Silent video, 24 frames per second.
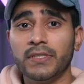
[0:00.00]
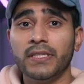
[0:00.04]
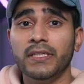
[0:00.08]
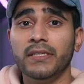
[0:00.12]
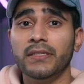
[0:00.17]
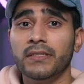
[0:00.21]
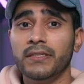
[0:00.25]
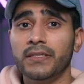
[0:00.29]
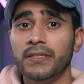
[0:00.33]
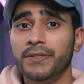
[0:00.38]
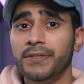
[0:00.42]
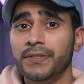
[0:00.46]

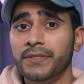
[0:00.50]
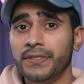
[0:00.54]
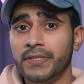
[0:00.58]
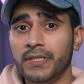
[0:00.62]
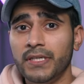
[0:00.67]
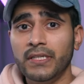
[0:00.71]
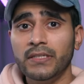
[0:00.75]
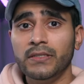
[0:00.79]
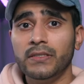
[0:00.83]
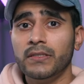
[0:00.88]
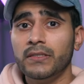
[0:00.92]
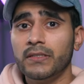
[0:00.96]
SteelSeries
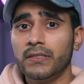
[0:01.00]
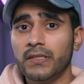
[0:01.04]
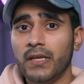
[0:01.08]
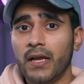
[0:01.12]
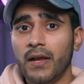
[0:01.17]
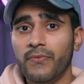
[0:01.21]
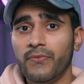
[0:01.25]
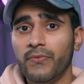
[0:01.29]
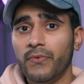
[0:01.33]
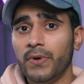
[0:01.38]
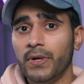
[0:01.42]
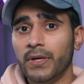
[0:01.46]
engine
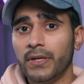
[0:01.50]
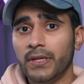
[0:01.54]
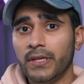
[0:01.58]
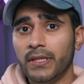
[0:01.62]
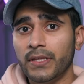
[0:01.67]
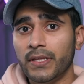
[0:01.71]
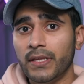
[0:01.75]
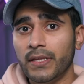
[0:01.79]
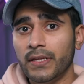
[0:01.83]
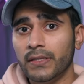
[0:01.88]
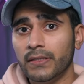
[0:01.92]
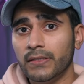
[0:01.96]
software and then